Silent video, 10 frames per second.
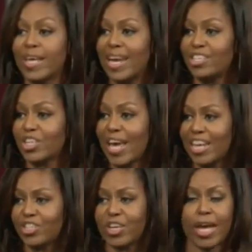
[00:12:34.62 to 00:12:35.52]

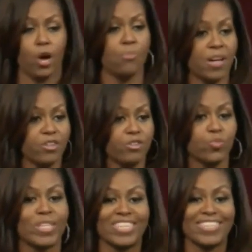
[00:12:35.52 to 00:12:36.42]
education to help others,
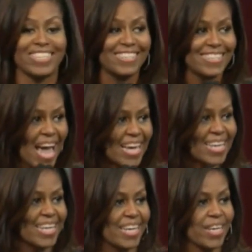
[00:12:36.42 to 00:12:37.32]
which is
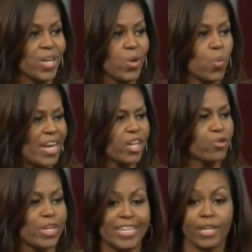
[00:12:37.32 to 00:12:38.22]
exactly what
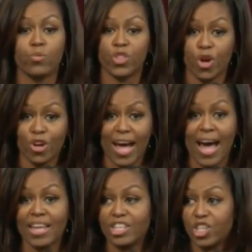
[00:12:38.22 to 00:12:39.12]
Hillary did with her
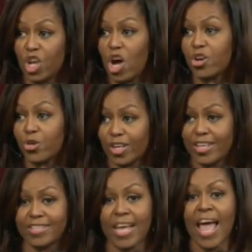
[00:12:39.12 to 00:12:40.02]
college and law
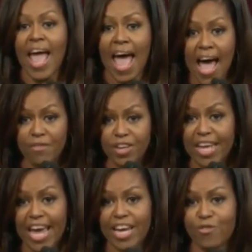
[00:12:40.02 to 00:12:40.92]
degrees,
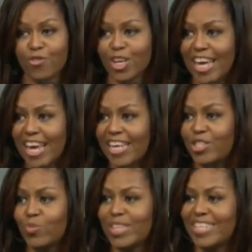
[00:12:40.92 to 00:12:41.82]
advocating for kids
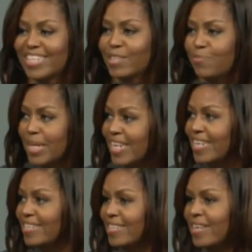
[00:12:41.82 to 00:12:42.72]
with
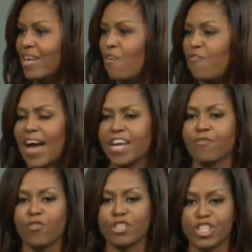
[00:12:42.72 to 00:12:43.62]
disabilities, fighting
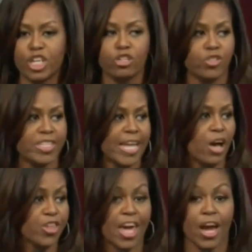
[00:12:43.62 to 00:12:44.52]
for children's
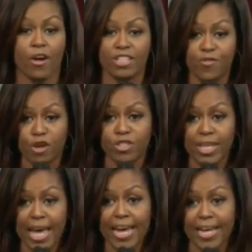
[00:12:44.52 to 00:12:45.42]
health care as First
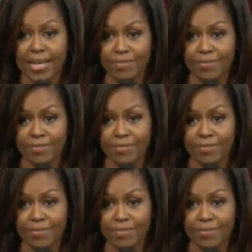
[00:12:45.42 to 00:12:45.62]
Lady,